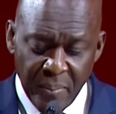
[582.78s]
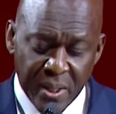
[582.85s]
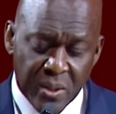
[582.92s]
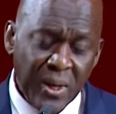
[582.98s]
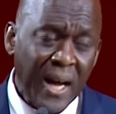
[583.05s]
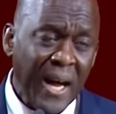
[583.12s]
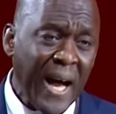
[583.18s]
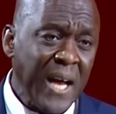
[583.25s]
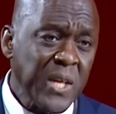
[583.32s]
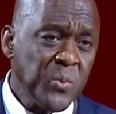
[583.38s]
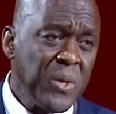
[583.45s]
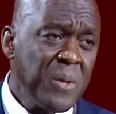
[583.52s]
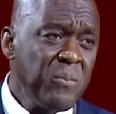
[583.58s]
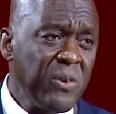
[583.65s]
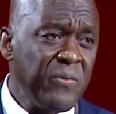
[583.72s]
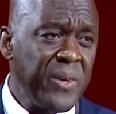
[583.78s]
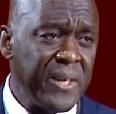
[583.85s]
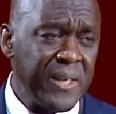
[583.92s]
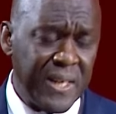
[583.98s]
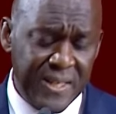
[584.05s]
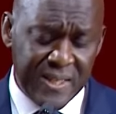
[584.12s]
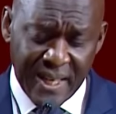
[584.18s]
But as we're
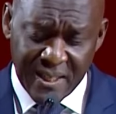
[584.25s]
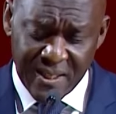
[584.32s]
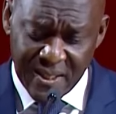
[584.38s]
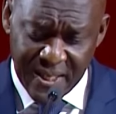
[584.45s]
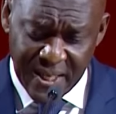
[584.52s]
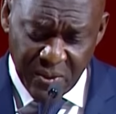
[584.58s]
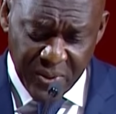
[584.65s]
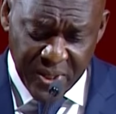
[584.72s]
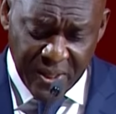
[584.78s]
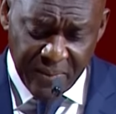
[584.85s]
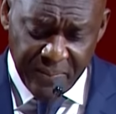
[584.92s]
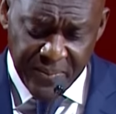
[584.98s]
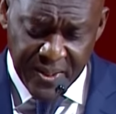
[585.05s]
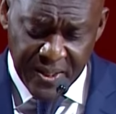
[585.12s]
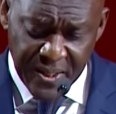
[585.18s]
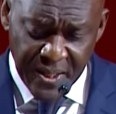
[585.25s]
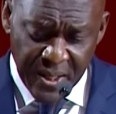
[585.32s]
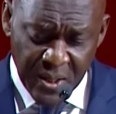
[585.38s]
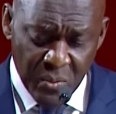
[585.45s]
moving in that area,